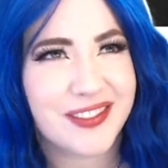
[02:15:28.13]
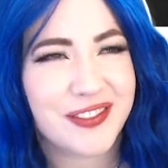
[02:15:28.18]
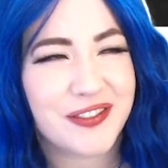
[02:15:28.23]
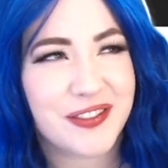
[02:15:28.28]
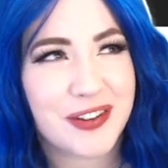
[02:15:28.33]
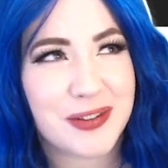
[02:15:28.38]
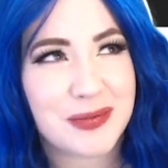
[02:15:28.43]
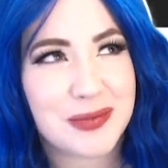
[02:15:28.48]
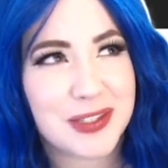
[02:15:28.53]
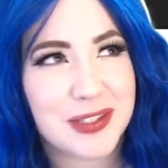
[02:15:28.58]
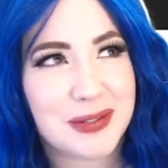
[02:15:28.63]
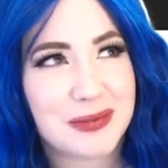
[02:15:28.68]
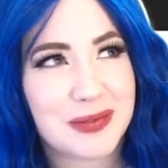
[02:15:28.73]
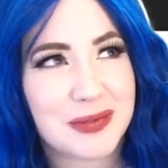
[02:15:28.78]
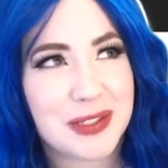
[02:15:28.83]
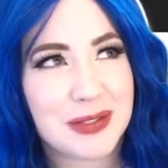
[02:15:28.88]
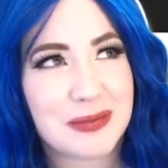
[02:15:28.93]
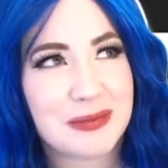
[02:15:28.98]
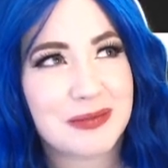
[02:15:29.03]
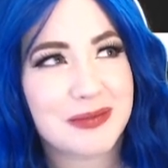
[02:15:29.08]

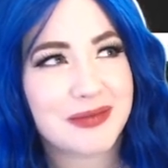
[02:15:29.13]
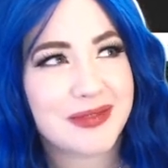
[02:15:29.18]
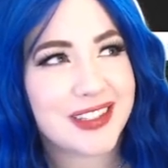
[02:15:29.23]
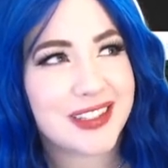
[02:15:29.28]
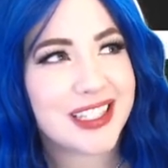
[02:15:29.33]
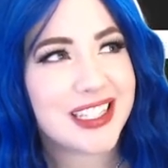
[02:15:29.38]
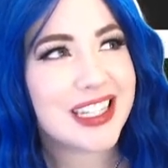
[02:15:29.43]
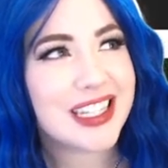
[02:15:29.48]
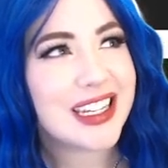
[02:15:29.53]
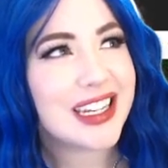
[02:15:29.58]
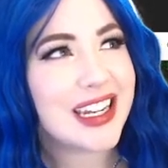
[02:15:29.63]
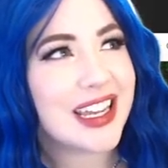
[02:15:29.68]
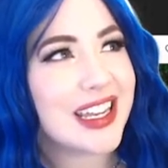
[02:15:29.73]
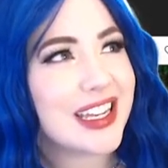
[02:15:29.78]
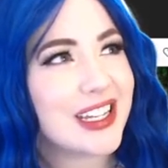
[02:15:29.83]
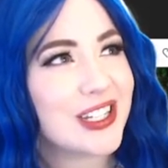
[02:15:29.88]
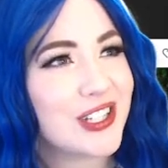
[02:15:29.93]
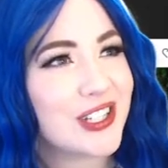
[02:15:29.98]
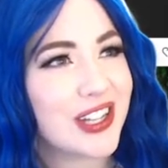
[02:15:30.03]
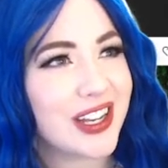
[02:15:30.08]
some
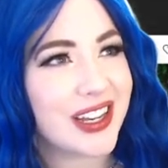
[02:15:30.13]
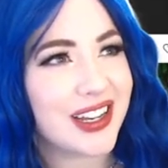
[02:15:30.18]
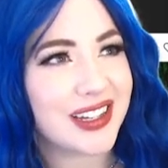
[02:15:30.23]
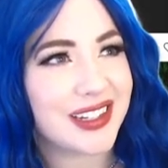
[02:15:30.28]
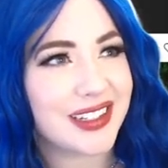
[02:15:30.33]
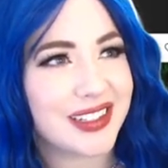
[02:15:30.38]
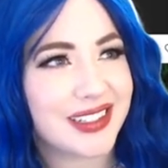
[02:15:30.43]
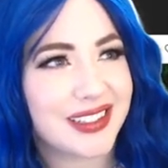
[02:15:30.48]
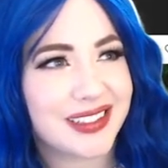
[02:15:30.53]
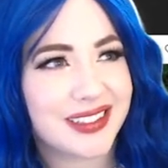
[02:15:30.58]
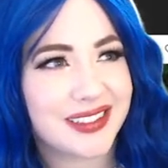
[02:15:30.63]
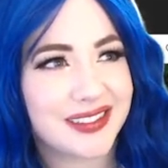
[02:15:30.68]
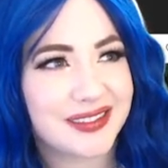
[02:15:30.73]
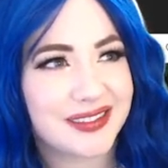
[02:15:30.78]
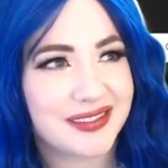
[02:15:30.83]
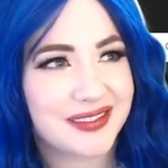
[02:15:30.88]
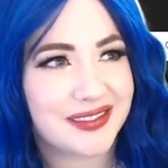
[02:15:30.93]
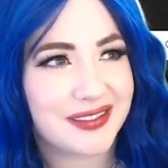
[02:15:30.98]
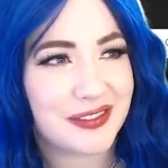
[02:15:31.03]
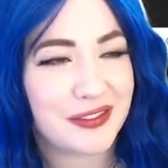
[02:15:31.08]
teenage
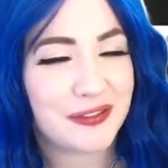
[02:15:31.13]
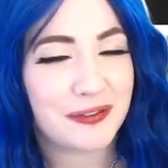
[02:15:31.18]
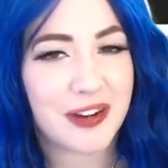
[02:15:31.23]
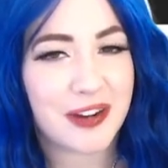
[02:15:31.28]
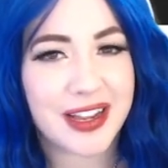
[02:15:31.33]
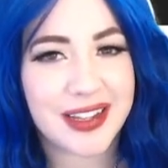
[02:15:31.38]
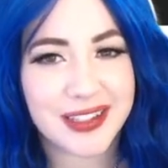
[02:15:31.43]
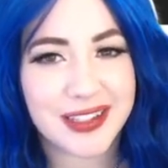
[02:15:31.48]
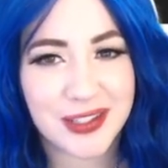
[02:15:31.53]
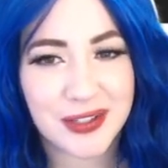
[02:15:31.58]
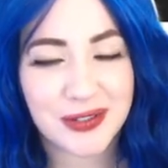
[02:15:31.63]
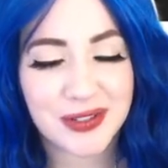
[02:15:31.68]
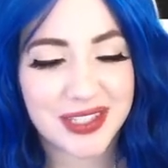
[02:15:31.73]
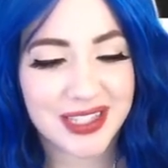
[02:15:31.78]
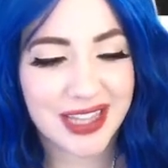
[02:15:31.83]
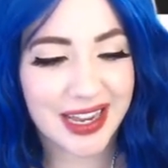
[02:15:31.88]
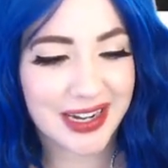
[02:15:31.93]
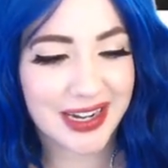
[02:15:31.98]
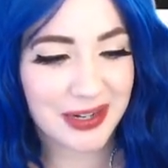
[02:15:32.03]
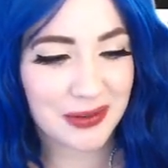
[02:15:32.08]
friends who
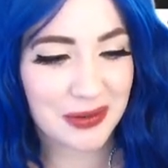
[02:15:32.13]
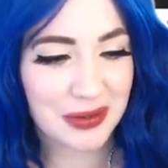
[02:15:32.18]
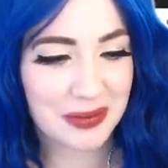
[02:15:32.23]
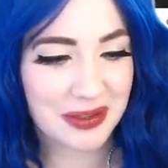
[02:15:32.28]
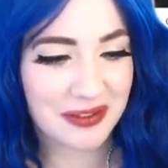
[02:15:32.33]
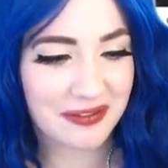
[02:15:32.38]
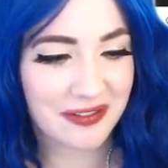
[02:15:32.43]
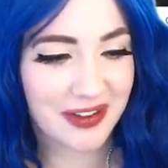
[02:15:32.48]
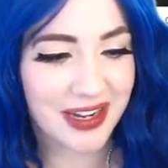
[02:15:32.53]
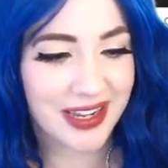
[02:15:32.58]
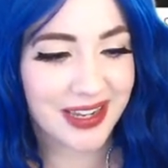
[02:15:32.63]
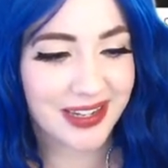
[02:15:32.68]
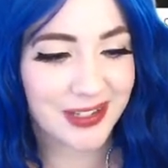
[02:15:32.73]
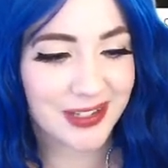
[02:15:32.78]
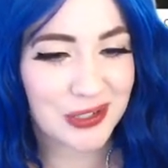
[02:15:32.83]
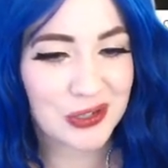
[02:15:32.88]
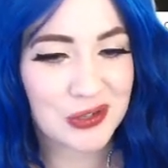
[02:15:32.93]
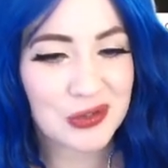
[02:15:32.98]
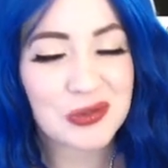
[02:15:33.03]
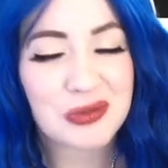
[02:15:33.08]
decided it would be funny
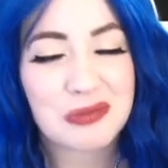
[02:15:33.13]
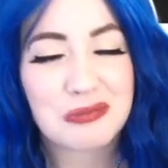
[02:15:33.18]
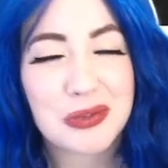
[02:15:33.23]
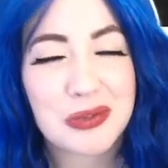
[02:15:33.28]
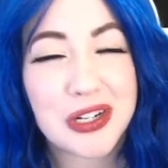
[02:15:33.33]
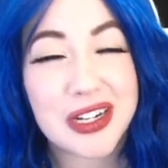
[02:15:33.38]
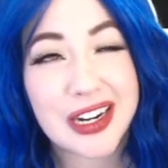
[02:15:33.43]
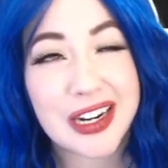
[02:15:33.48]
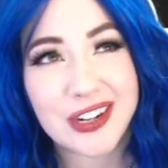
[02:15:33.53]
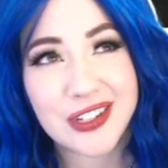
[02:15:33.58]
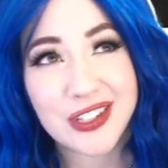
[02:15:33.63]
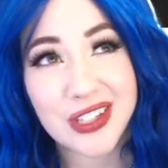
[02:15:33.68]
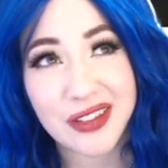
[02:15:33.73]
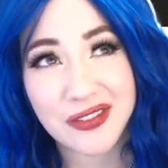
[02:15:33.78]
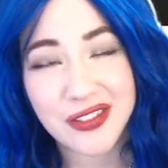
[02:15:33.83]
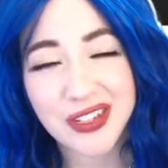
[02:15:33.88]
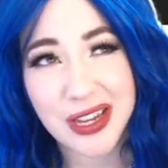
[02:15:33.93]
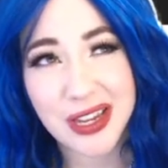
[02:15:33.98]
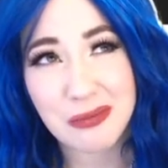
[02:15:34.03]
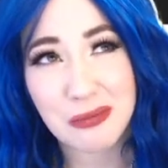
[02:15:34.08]
to put an
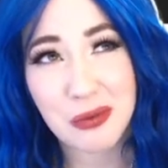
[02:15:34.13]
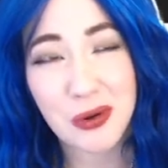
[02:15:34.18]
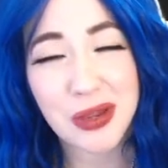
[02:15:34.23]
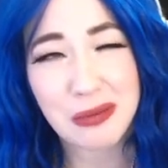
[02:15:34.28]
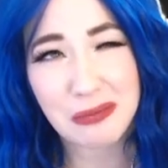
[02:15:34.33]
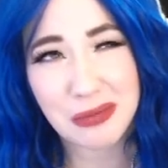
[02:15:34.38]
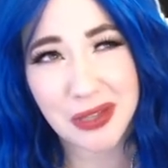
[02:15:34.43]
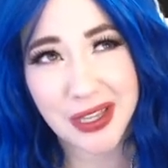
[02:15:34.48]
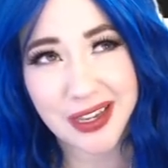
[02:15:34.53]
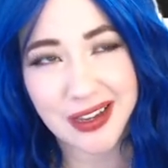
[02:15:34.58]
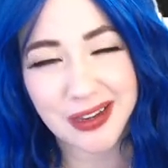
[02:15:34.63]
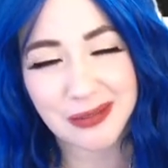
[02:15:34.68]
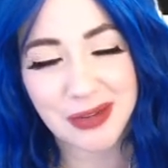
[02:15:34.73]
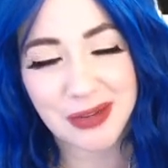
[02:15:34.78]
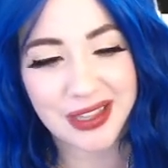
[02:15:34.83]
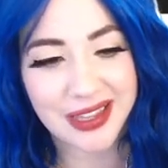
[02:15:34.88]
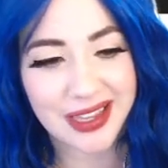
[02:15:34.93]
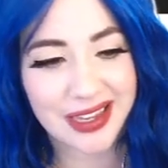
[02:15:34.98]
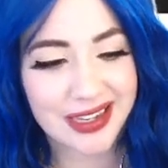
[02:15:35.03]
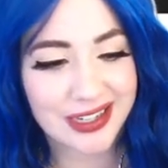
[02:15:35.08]
airsoft gun point blank on my
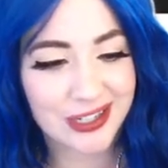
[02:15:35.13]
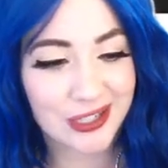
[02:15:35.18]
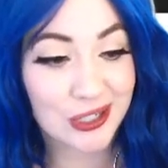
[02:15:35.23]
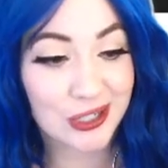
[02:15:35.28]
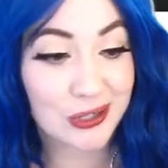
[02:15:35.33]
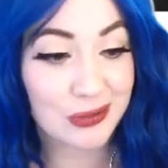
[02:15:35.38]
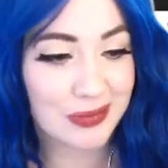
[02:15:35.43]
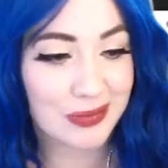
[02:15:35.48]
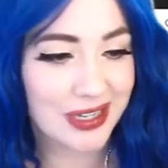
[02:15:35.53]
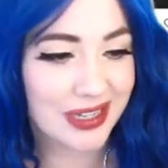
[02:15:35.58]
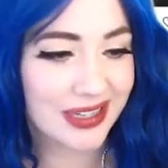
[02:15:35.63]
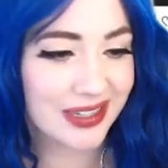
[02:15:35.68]
leg and shoot me.